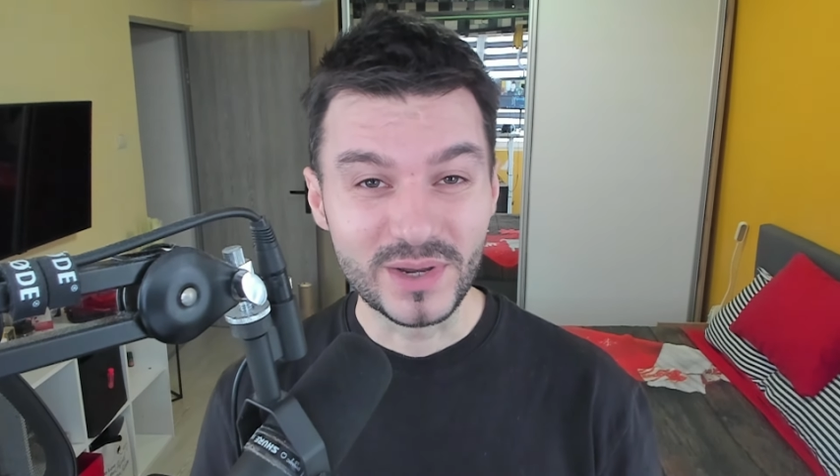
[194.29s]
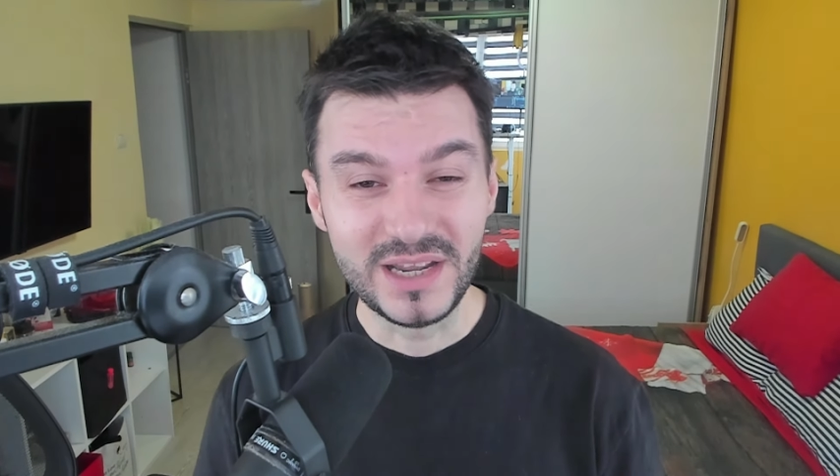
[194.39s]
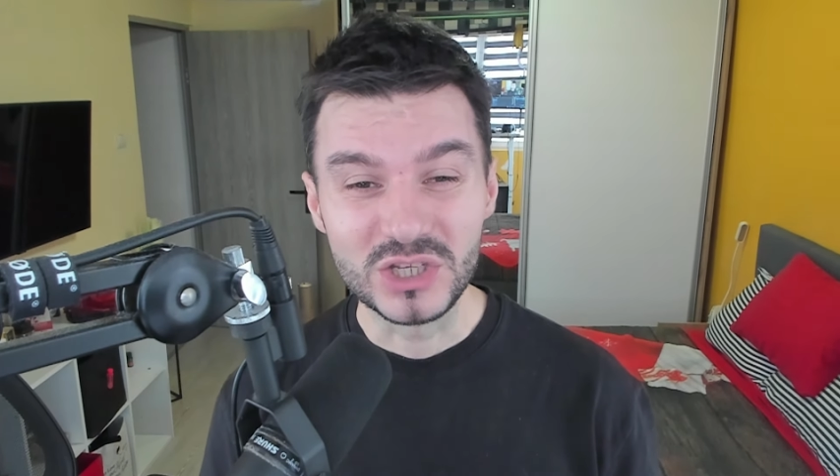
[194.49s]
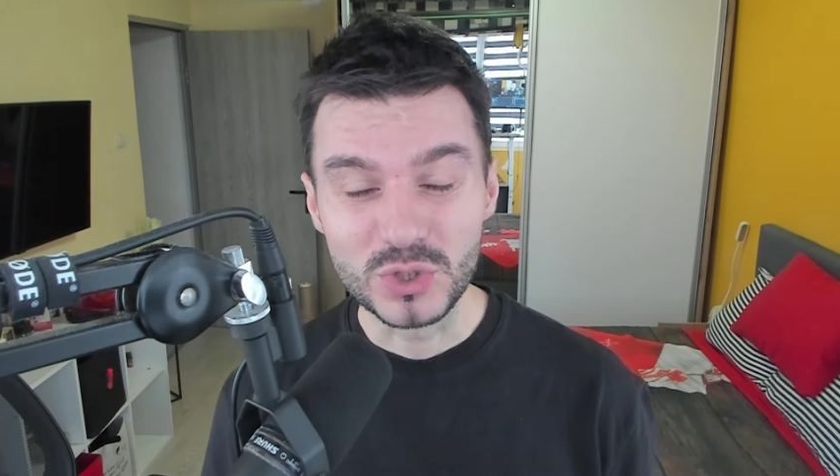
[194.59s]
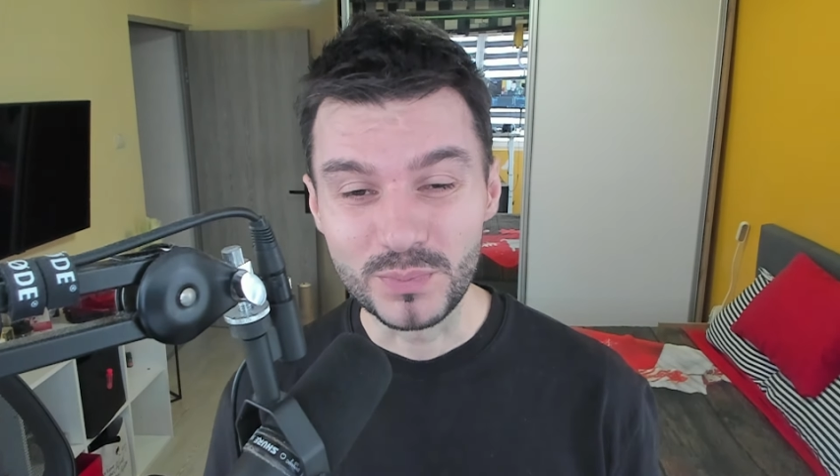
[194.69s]

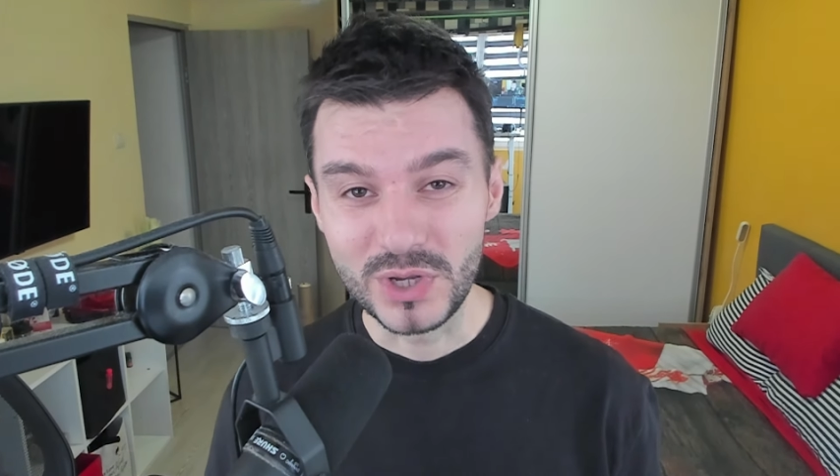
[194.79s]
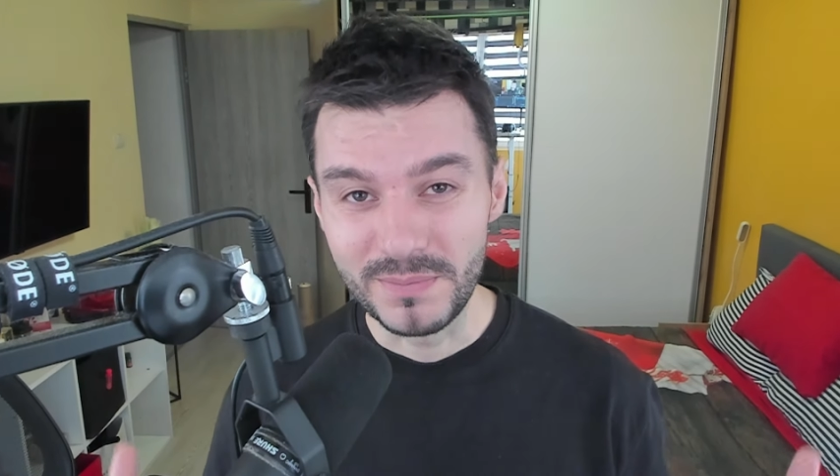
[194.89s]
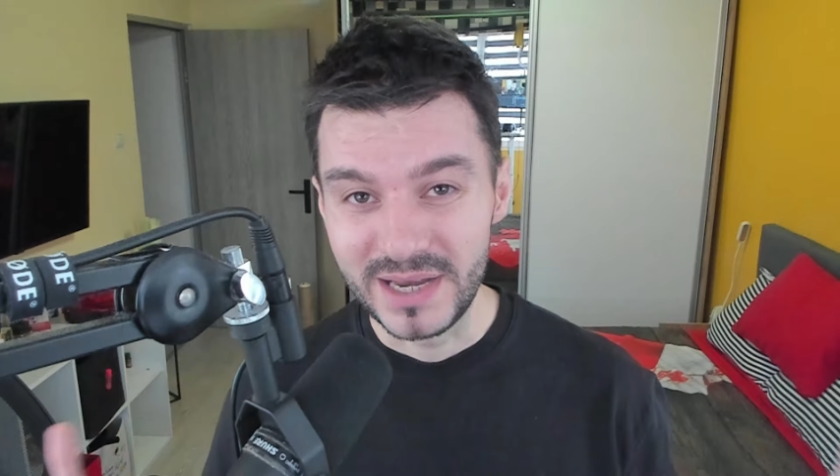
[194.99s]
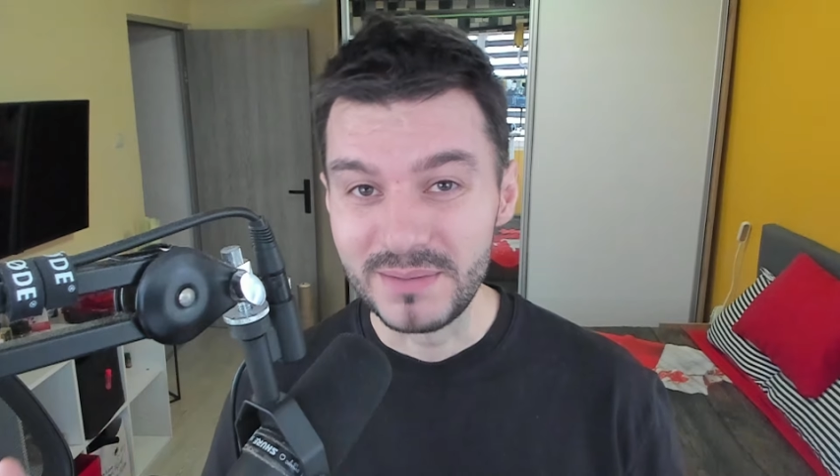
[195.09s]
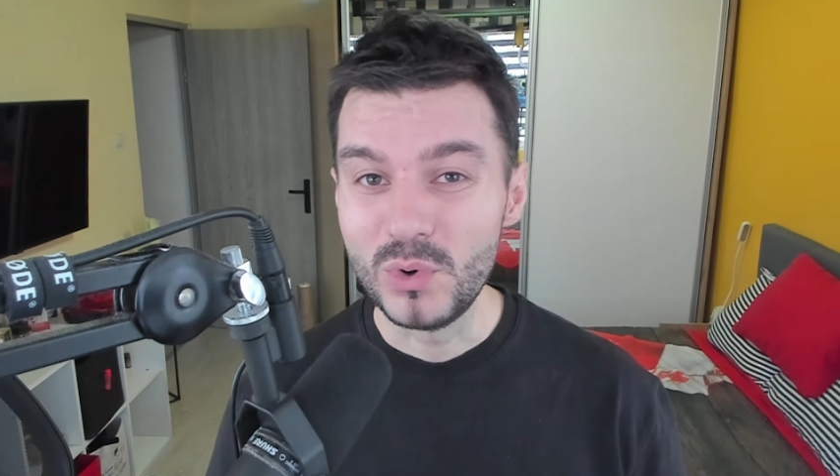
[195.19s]
reigning
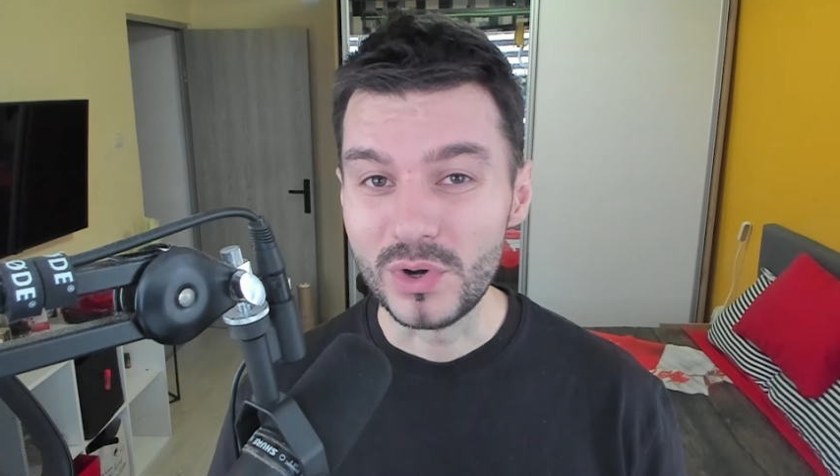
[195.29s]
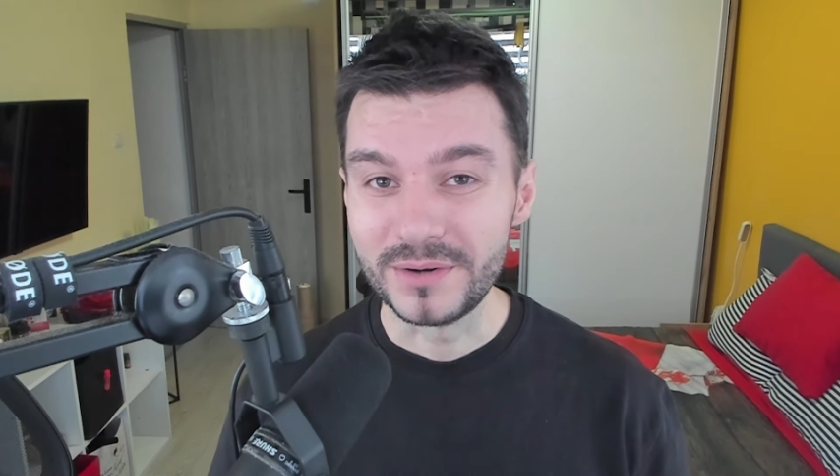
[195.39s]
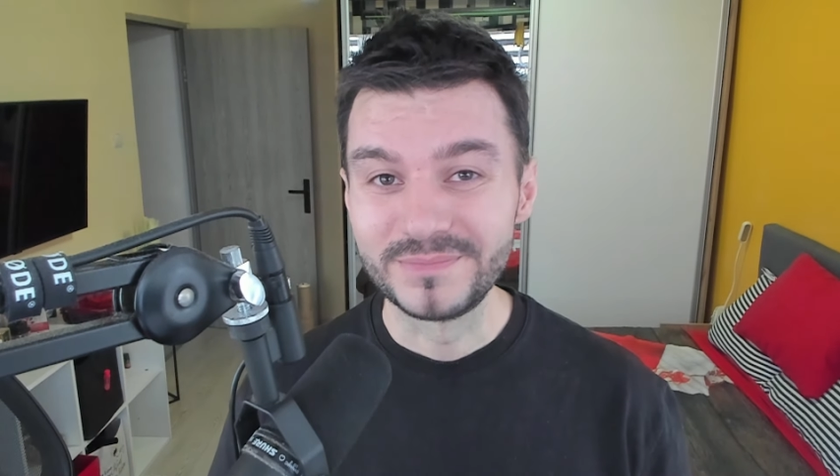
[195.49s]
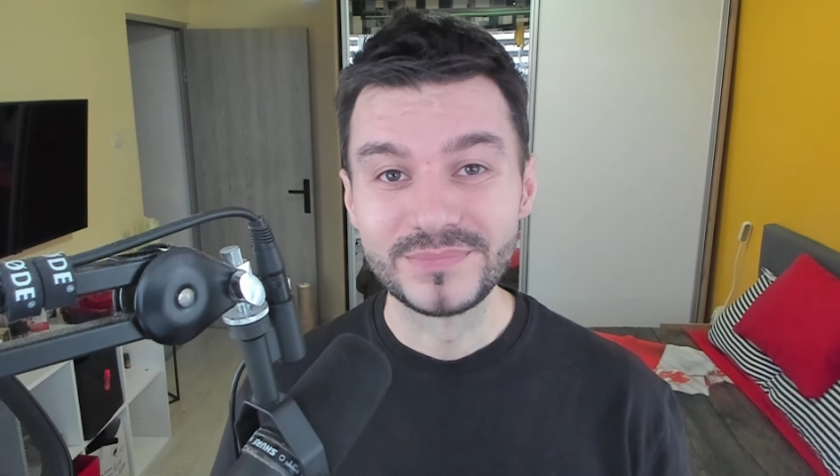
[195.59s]
supreme anymore.